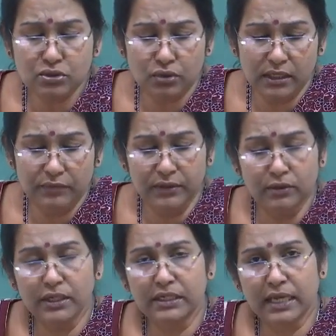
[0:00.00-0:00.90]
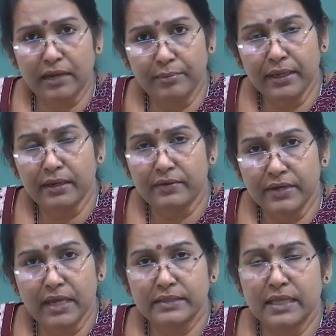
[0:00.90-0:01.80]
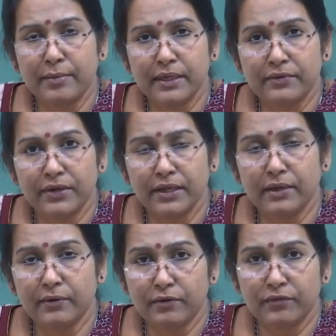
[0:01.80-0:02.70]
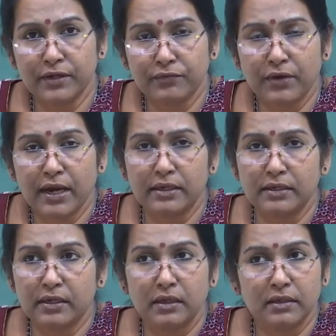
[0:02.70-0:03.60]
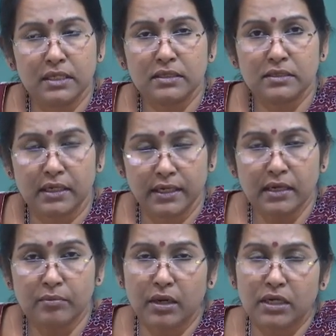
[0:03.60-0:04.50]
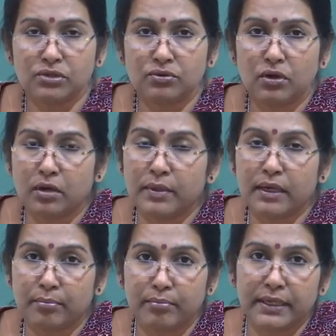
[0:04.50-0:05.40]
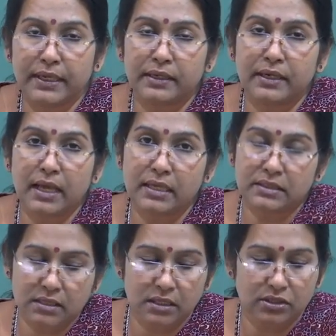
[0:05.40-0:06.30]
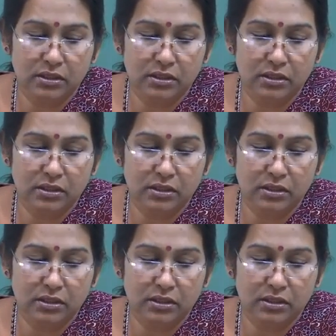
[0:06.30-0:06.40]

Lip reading: even though it can be re-examined, verified, re-studied, but it should not be replicated as such,